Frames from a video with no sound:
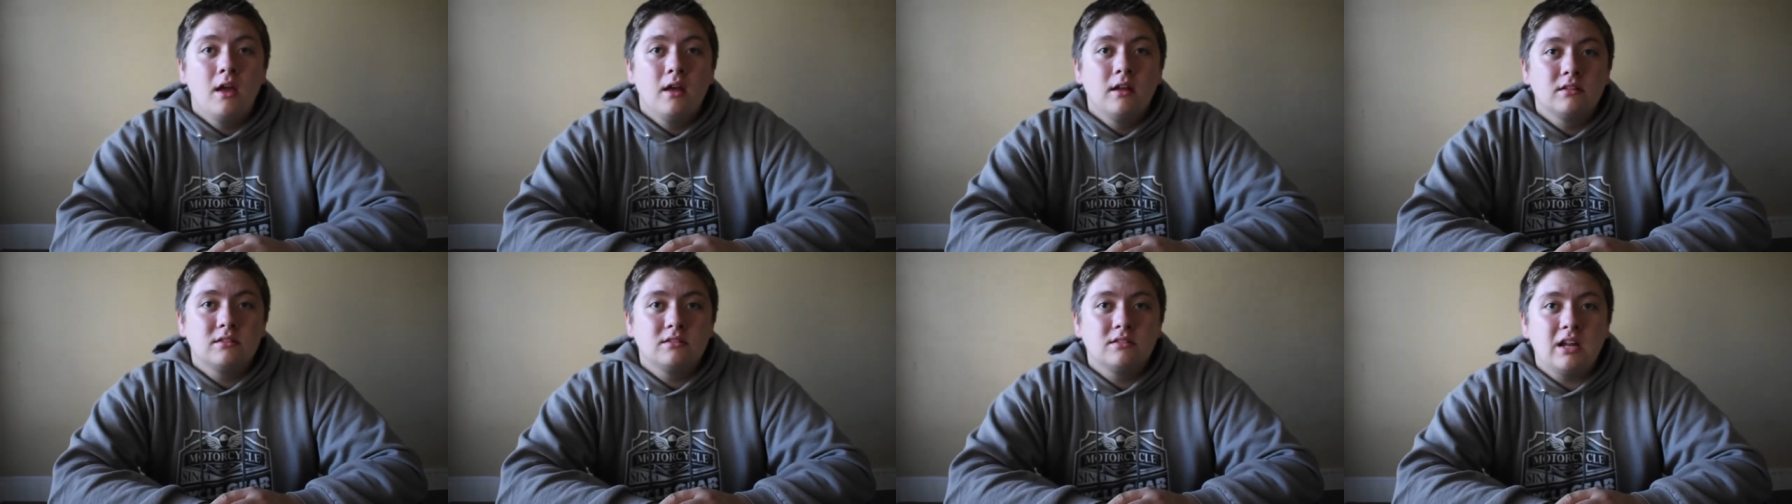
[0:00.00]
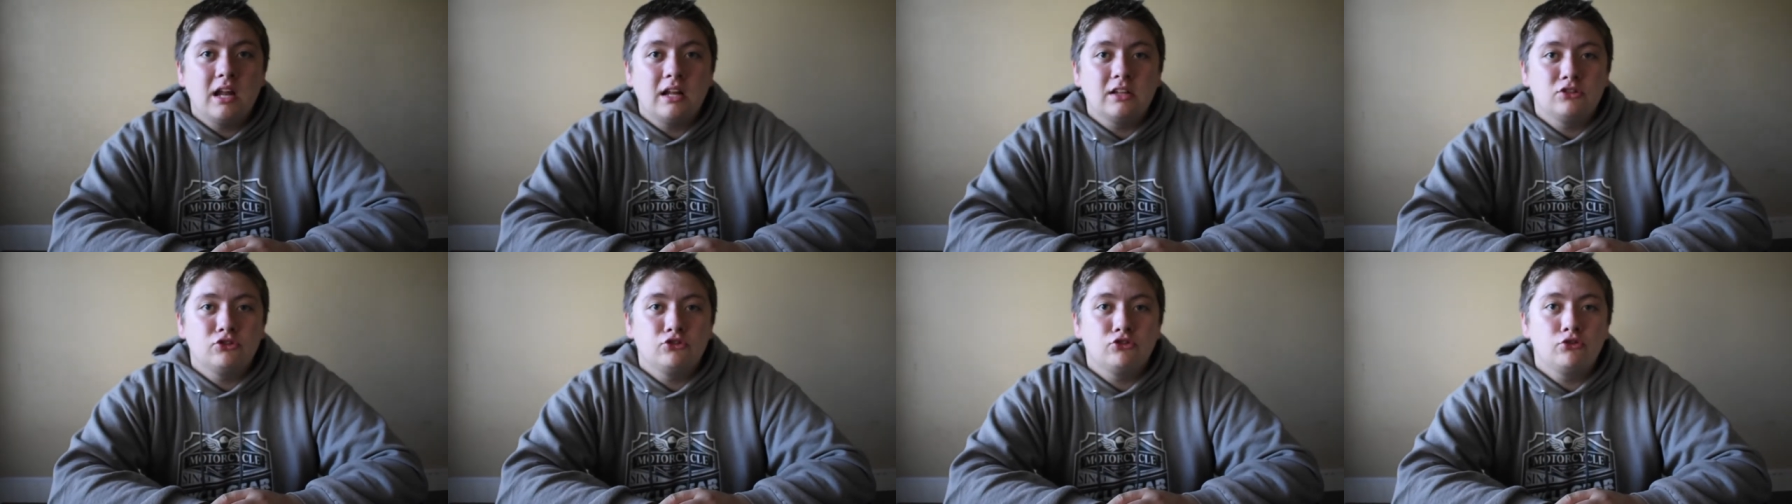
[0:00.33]
It's
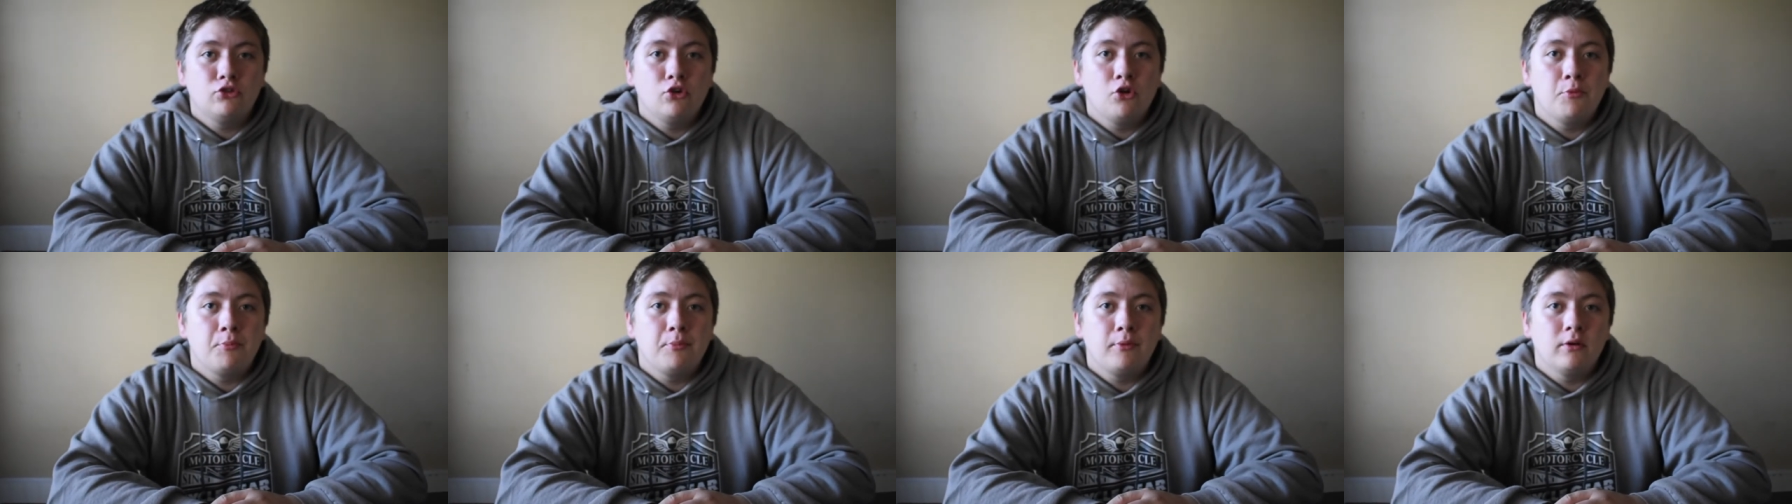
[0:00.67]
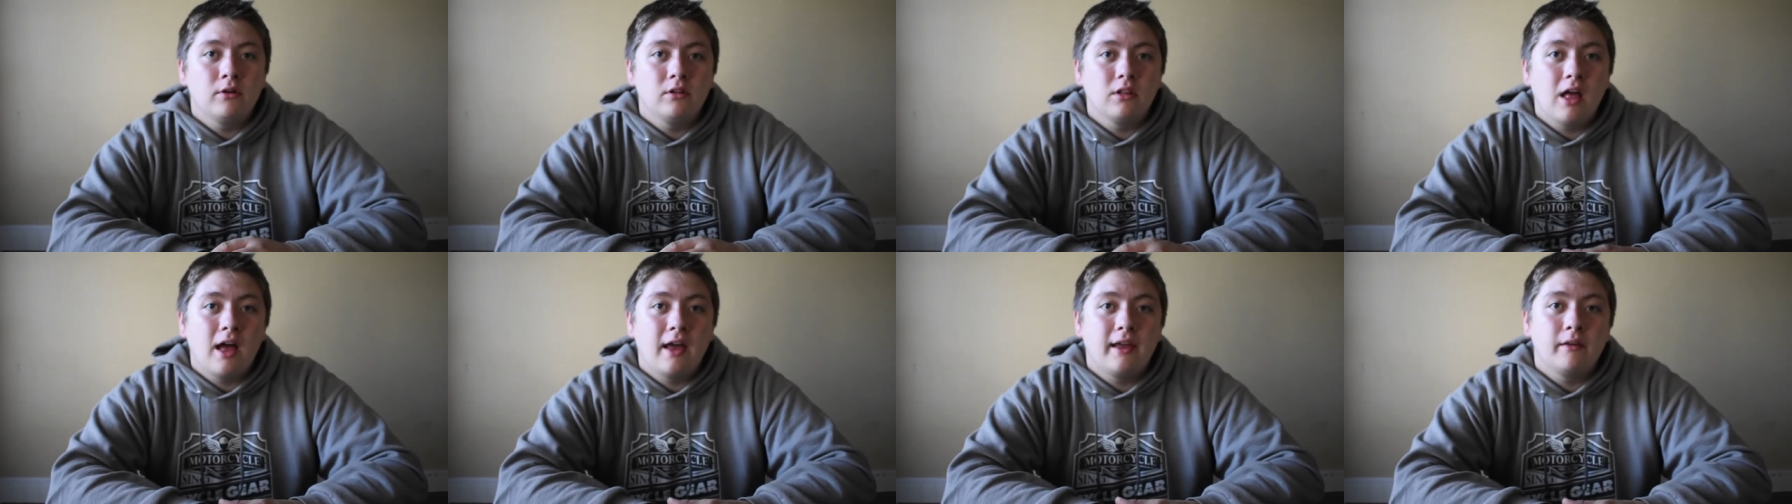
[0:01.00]
not
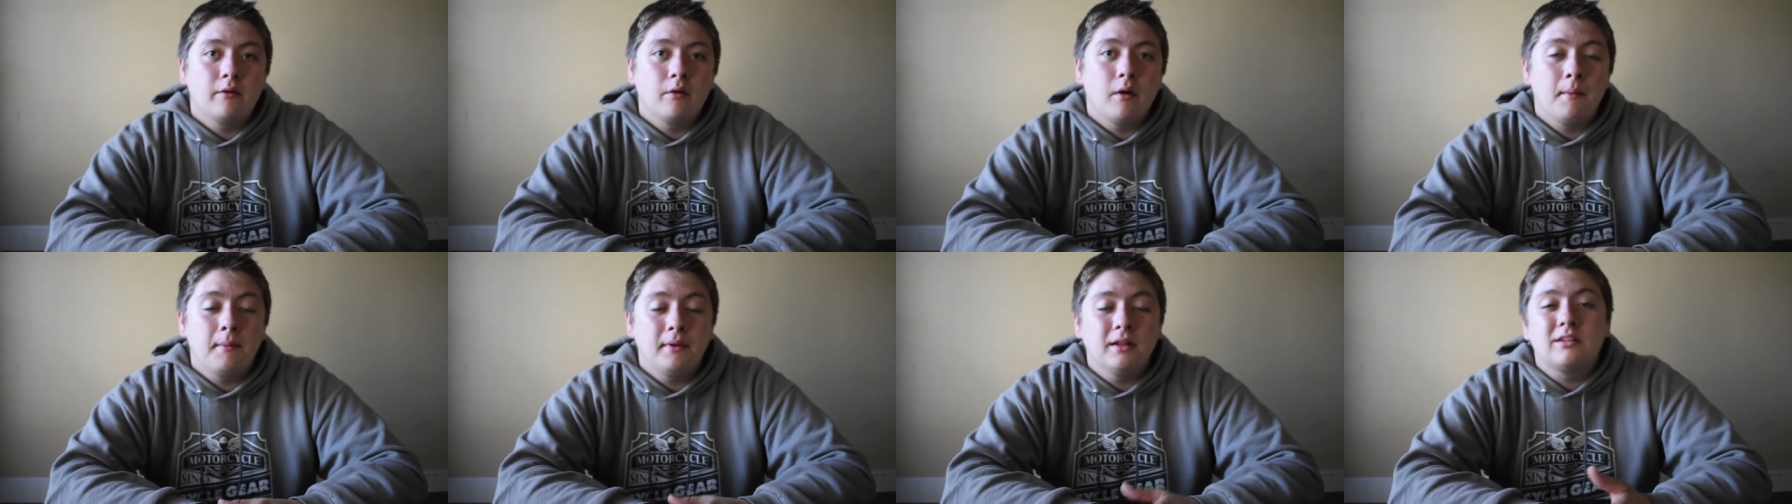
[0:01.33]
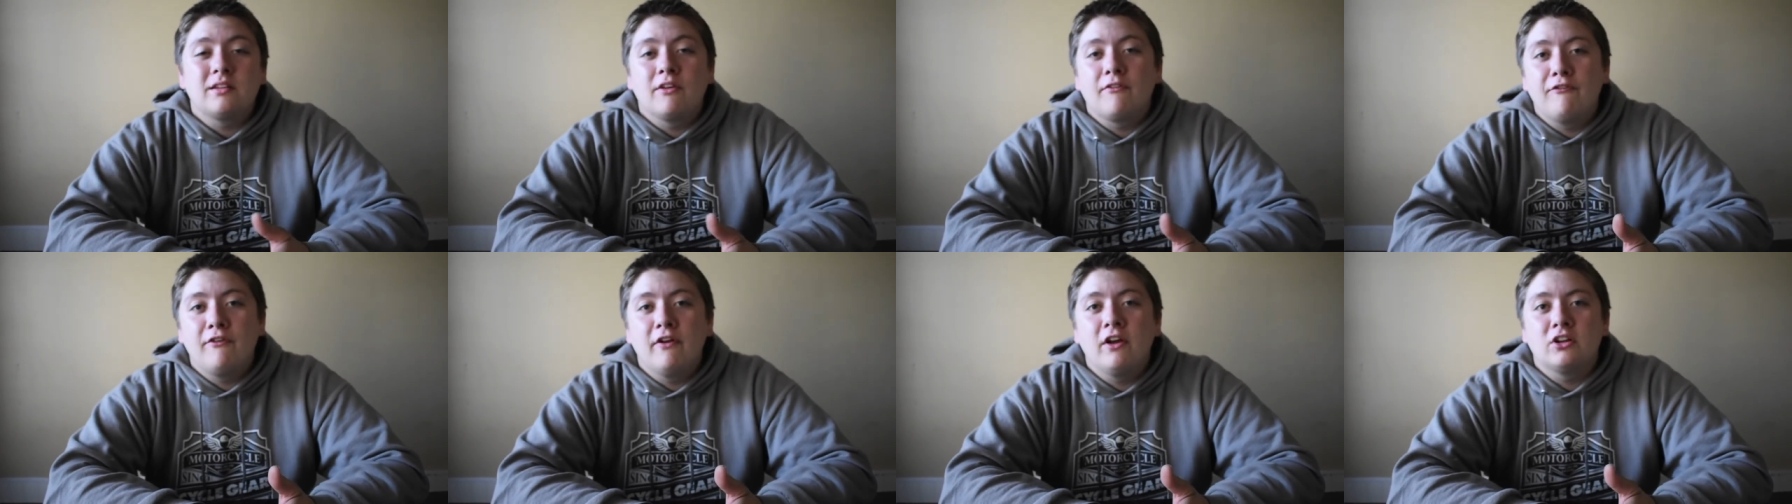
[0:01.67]
super like, well, I mean,
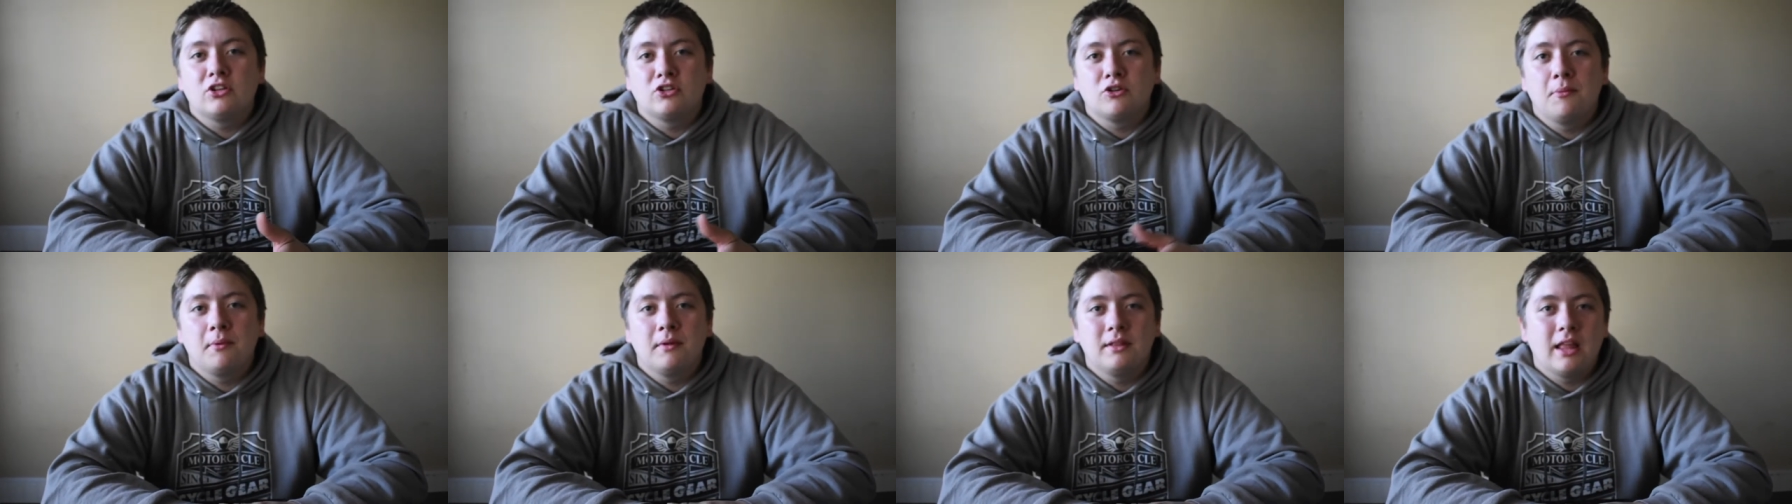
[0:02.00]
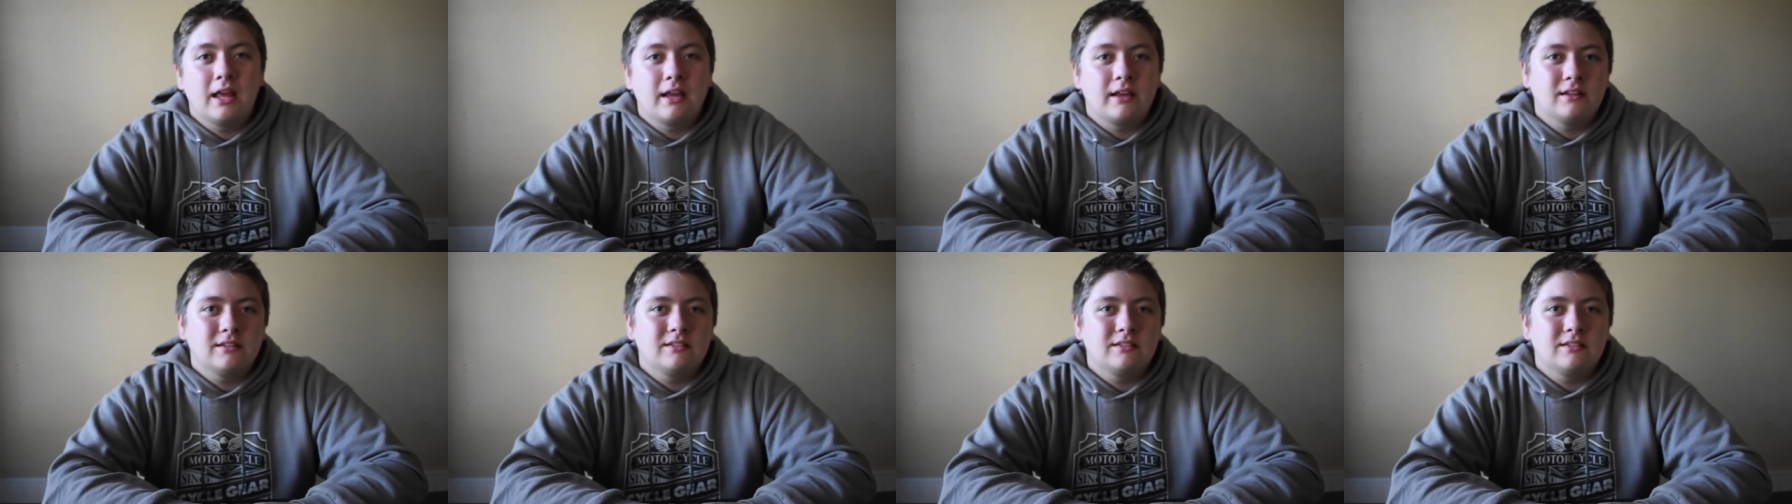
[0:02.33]
it's official, but like,